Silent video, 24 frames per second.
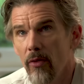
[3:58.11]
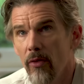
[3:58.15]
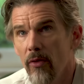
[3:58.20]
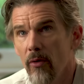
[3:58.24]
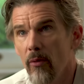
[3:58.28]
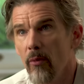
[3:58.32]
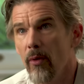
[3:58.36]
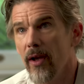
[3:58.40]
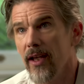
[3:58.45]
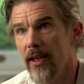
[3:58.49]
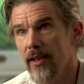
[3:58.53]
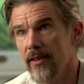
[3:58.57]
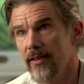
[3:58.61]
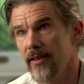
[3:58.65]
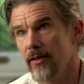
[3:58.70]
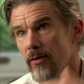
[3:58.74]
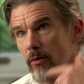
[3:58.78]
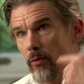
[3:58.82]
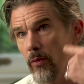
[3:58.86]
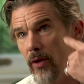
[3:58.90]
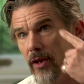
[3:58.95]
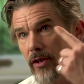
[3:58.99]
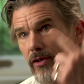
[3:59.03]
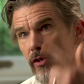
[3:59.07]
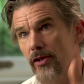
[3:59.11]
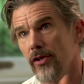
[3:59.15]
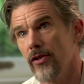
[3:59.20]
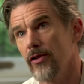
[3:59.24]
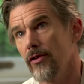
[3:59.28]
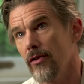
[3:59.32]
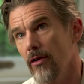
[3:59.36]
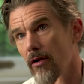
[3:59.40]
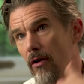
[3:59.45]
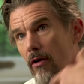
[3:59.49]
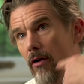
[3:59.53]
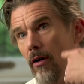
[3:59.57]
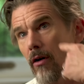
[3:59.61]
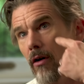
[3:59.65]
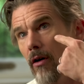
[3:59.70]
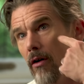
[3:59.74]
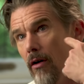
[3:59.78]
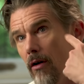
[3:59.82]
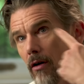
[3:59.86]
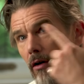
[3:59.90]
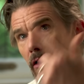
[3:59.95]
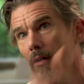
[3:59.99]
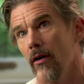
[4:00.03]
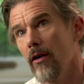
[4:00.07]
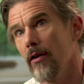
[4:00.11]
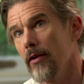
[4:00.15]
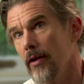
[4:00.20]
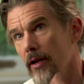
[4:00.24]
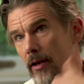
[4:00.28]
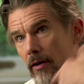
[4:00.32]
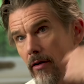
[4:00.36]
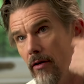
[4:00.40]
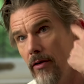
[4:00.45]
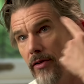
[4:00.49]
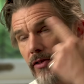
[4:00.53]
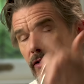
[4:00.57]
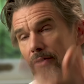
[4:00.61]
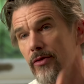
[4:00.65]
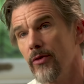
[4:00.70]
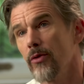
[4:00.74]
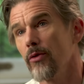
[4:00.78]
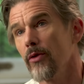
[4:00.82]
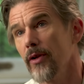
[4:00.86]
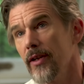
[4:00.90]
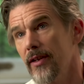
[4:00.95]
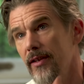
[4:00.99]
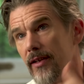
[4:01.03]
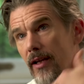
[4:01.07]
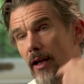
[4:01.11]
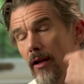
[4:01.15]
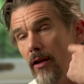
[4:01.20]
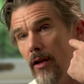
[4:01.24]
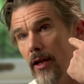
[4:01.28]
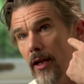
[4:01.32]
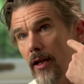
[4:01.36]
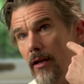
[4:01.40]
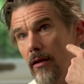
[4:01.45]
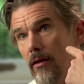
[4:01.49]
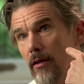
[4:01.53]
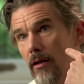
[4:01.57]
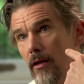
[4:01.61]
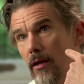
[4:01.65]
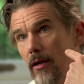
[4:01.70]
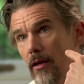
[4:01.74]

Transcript: the ways in which our art and our storytelling